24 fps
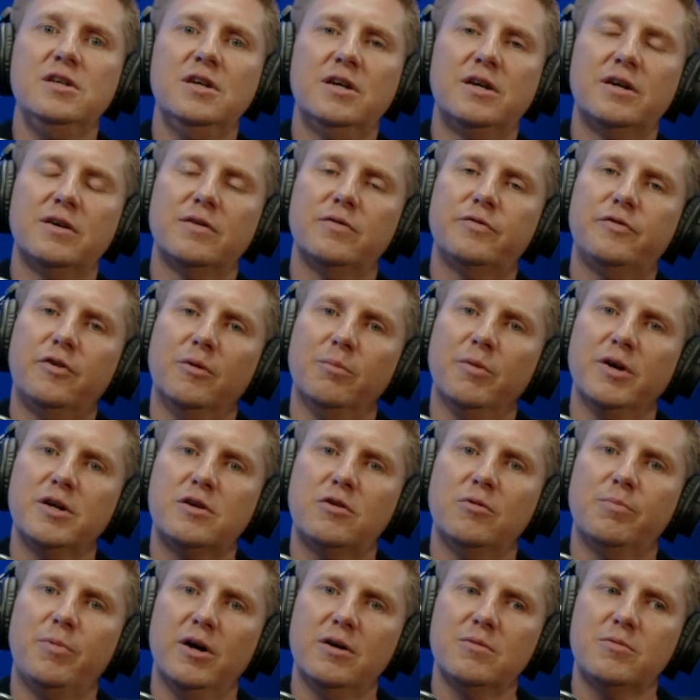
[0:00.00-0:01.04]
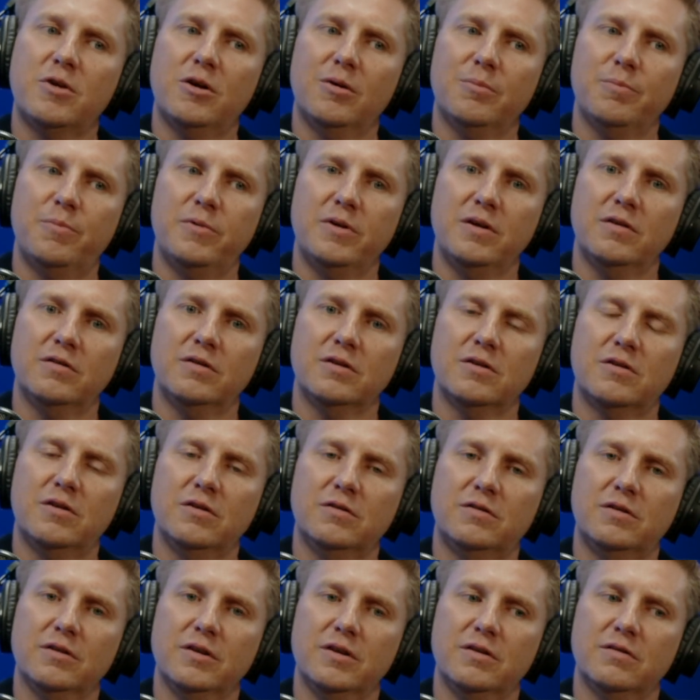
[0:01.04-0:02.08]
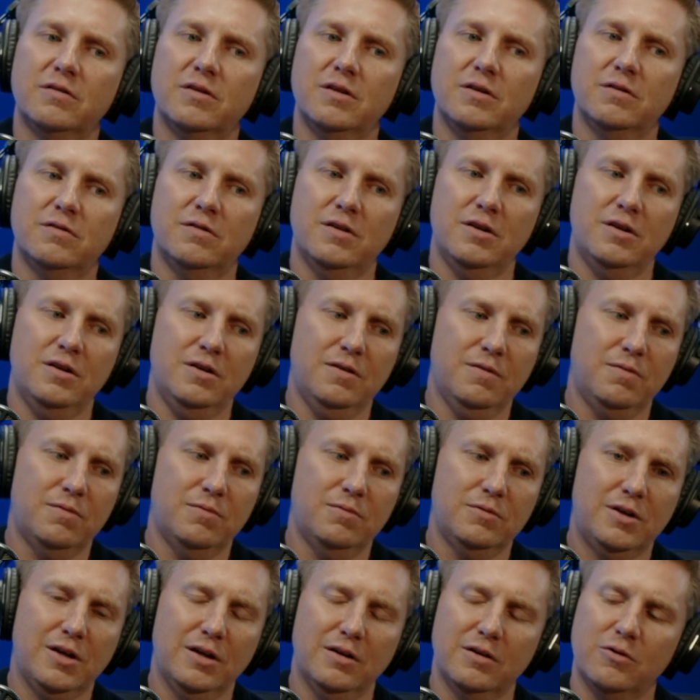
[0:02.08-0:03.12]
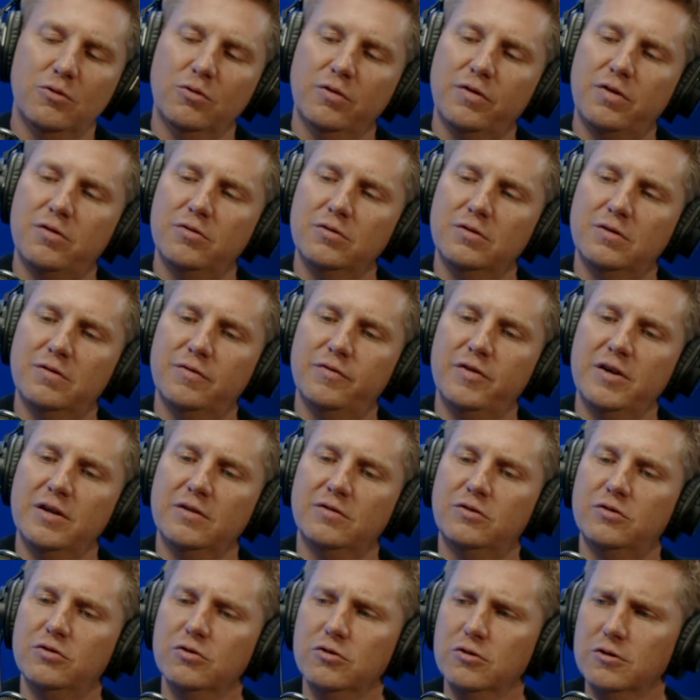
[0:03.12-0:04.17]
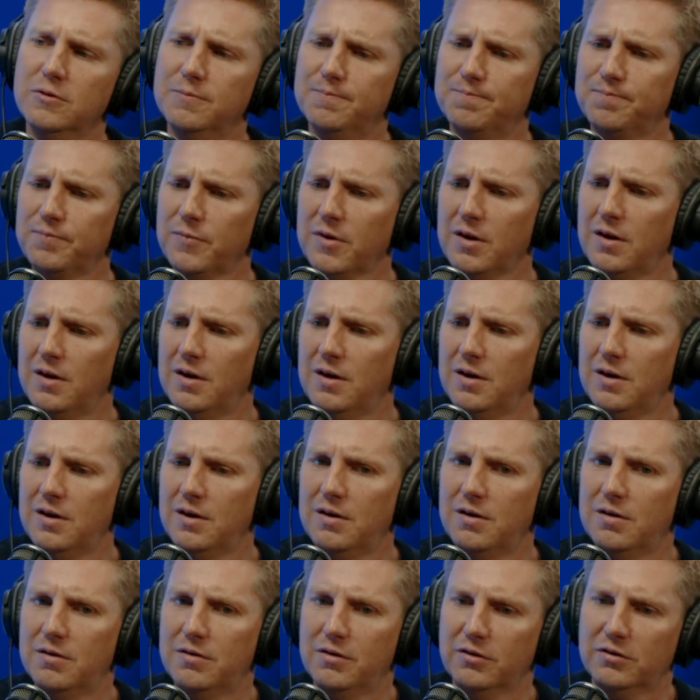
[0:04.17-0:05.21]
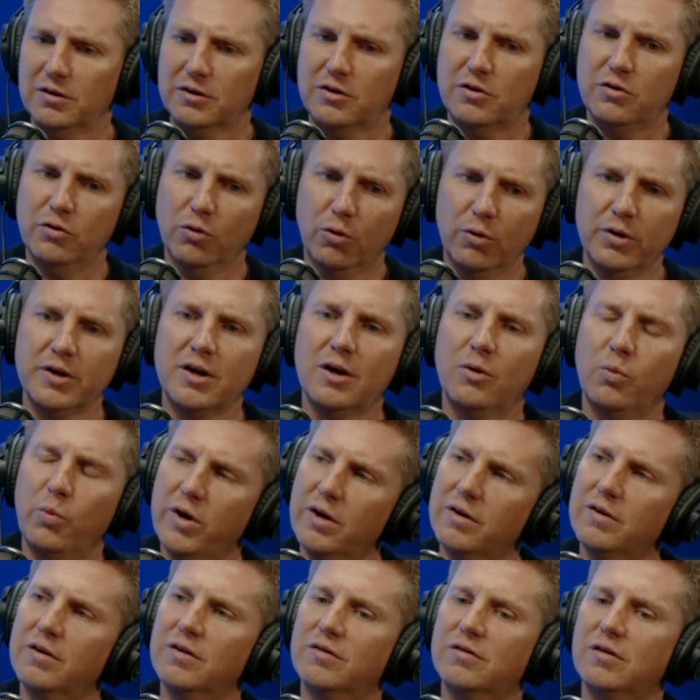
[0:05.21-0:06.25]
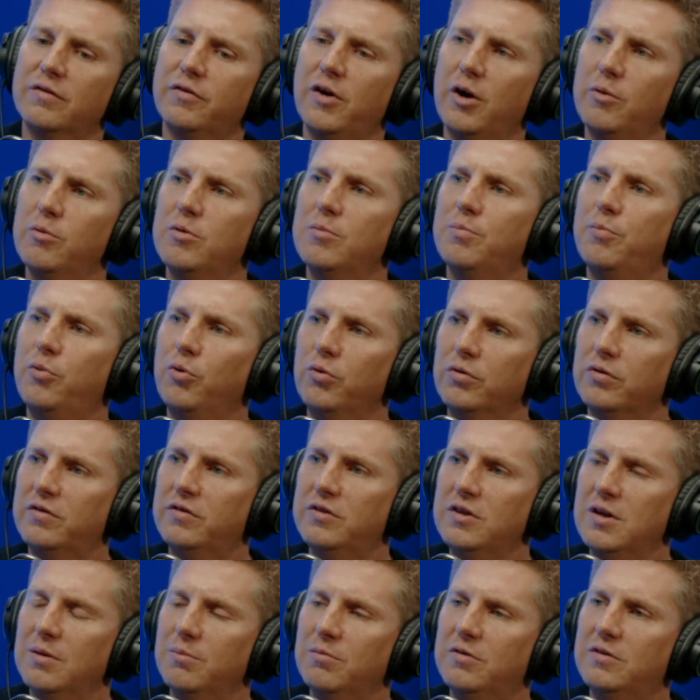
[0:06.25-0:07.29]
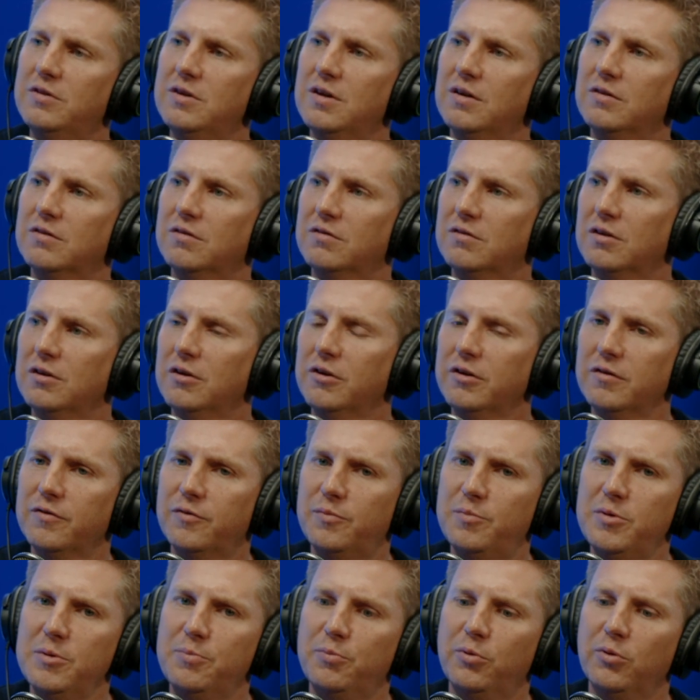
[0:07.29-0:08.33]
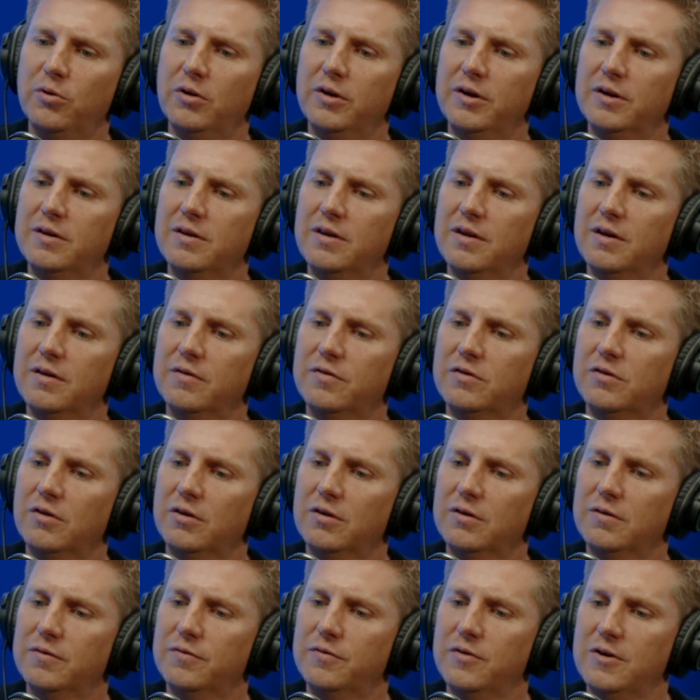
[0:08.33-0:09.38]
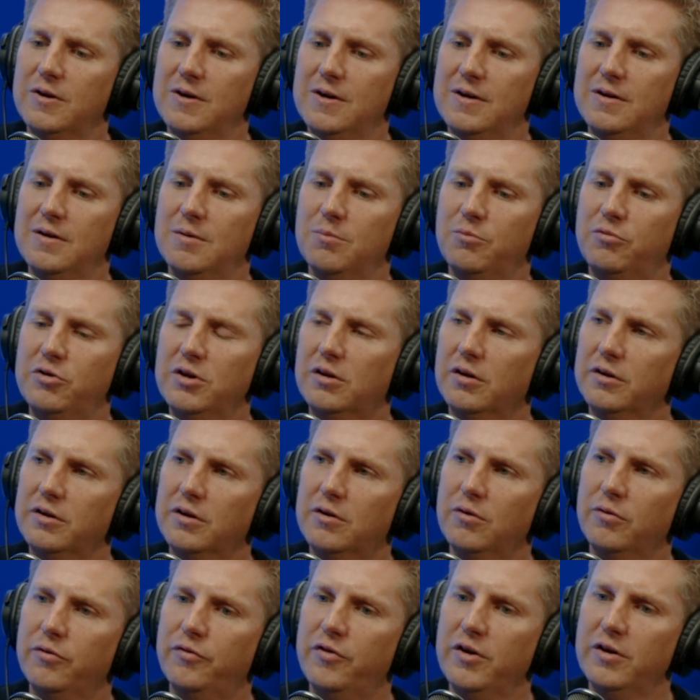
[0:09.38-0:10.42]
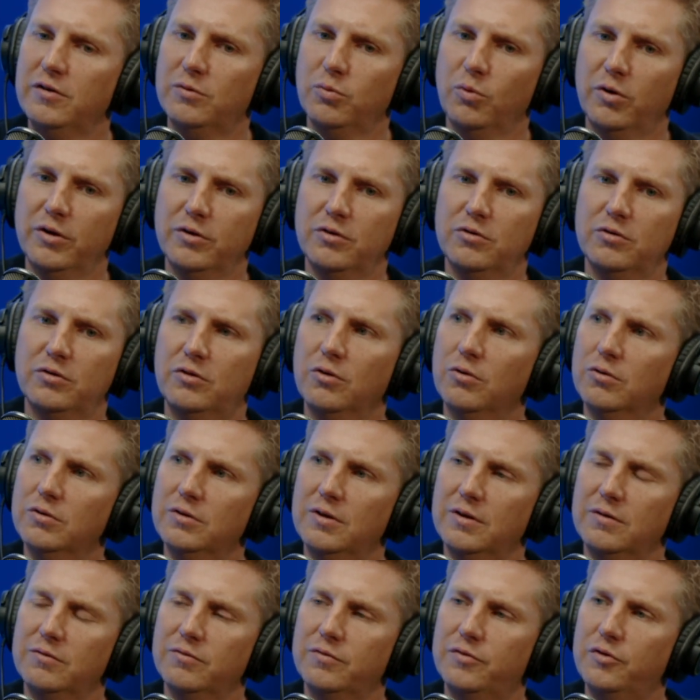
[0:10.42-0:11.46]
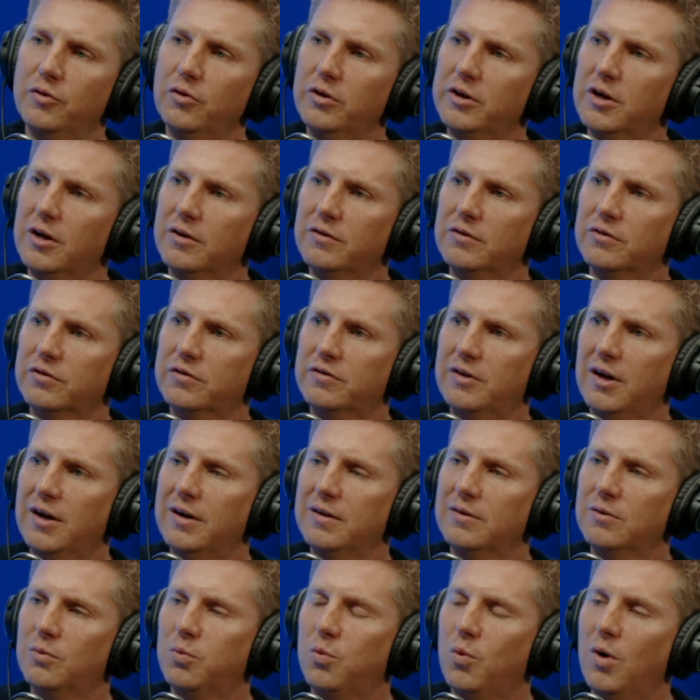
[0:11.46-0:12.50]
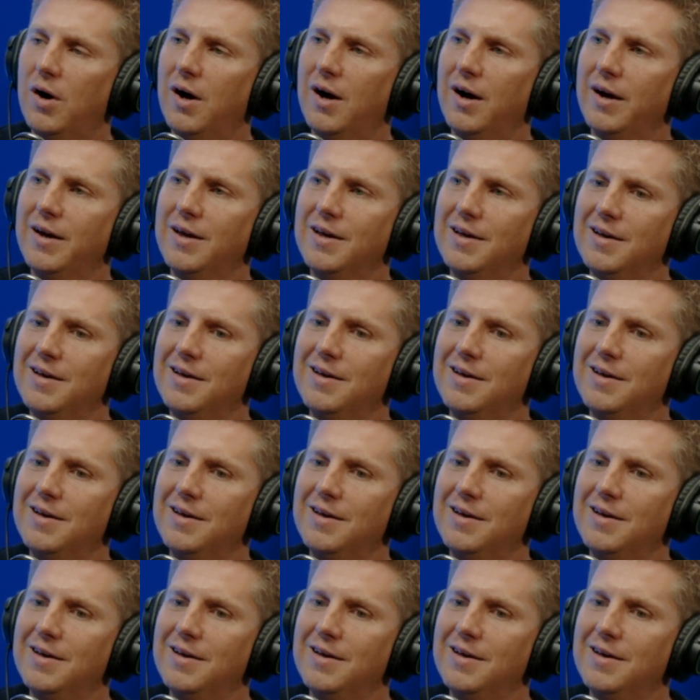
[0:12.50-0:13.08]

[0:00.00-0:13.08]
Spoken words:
for microbiome companies increasingly is they kind of go through to phase 2. There's a growing awareness of how important CMC is. There's a lot of people in the sort of preclinical phase 1 who don't fully understand why.